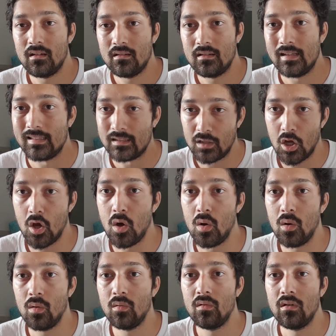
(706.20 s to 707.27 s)

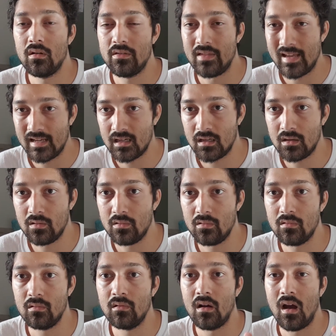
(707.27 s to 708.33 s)
hello, thank
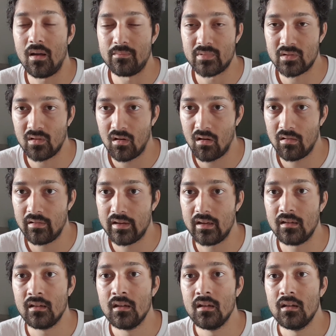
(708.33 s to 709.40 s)
you, I'm
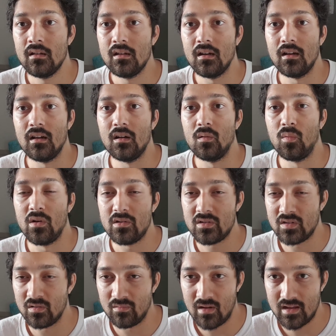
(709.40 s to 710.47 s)
sorry, where's
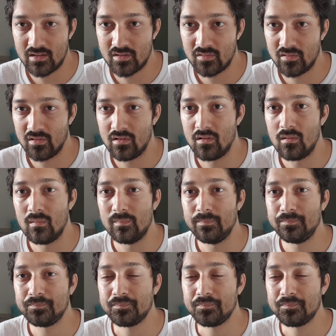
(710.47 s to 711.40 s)
the restroom,